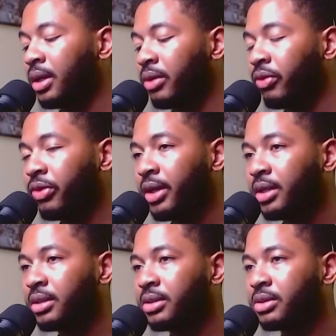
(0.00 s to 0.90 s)
Then it
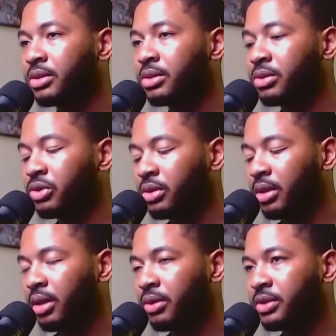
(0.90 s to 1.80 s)

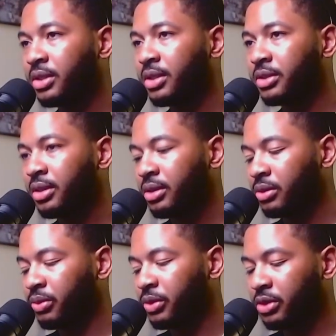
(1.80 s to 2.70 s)
goes to the 6,
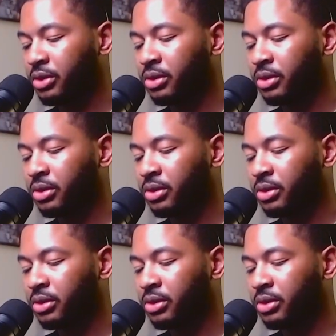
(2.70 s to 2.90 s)
which is